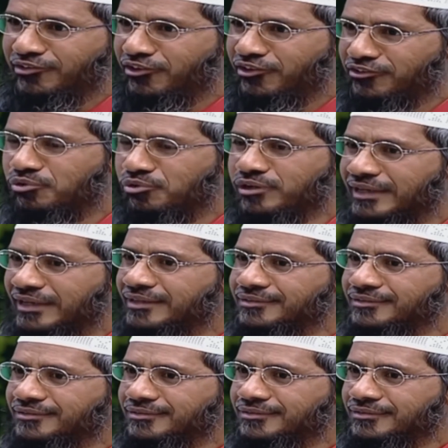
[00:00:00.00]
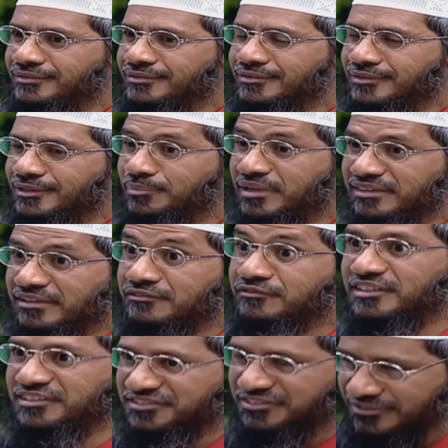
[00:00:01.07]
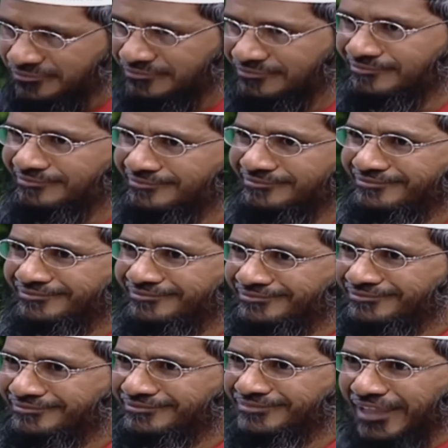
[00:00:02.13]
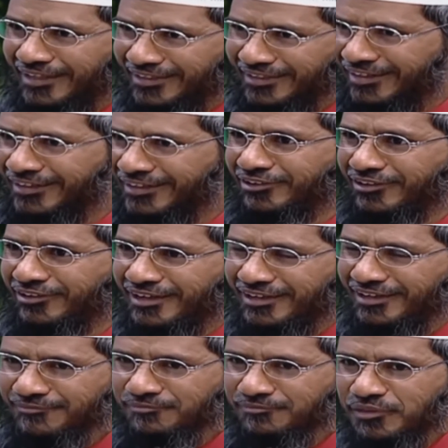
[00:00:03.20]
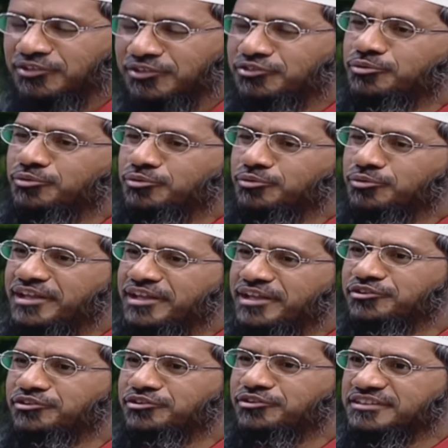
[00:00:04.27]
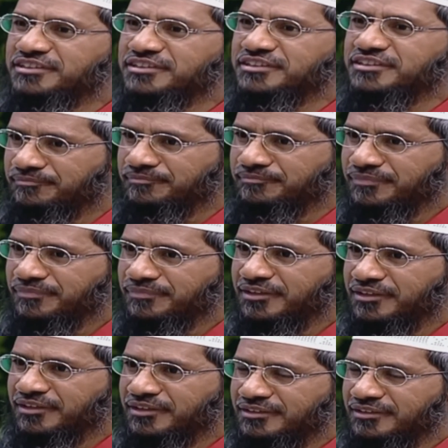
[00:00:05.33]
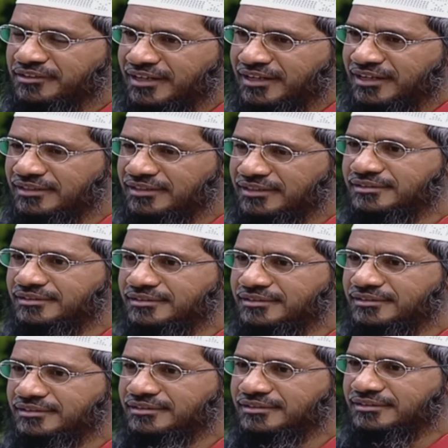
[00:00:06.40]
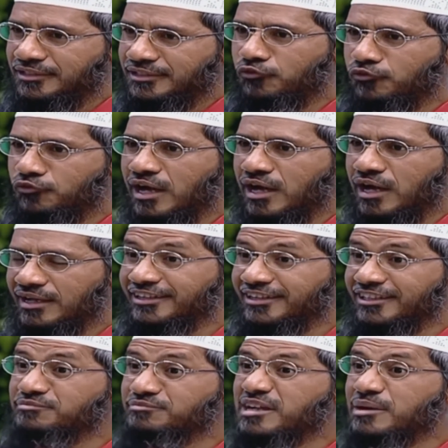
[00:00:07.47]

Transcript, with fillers: are smoking, the breath is worse than onion or garlic. So based on this hadith, therefore garlic and onion doesn't become